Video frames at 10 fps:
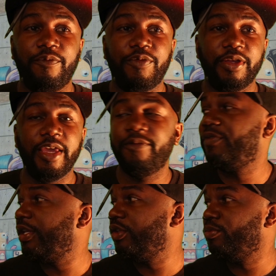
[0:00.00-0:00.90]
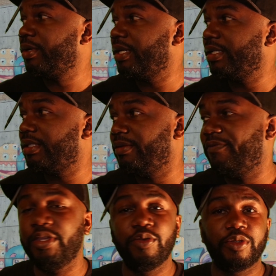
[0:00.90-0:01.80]
for that venue, because the
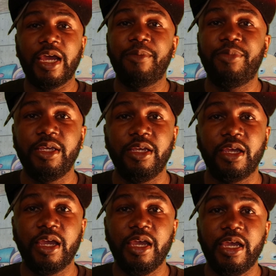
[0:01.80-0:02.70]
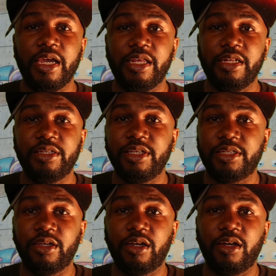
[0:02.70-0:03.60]
venue is not big, and it's
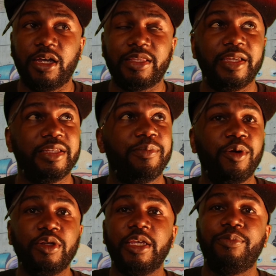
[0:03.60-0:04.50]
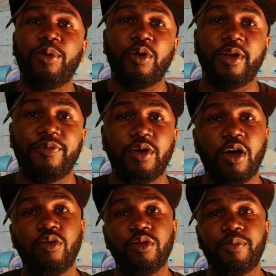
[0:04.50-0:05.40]
just I think it's a birthday party for
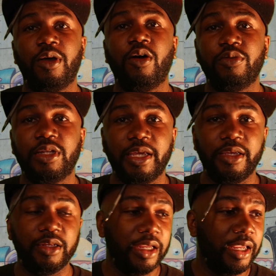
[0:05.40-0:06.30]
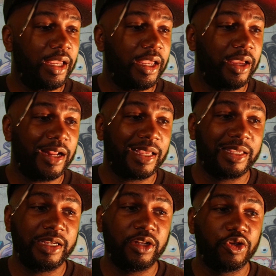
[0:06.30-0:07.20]
an older lady, and I
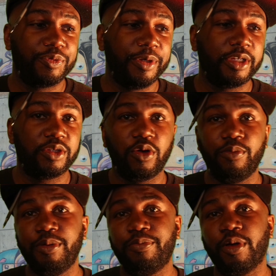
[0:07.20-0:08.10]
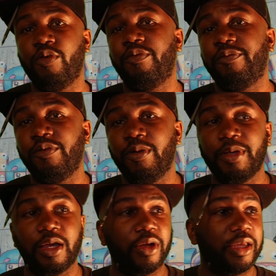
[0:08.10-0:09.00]
think those speakers gonna be perfect for me.
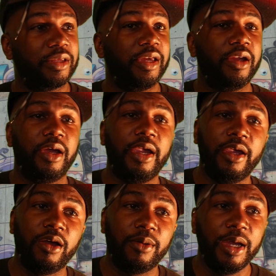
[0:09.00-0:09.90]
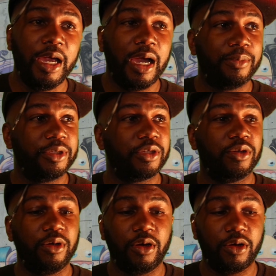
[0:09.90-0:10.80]
I don't have to carry an amp. I'm just
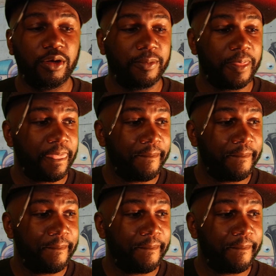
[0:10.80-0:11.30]
gonna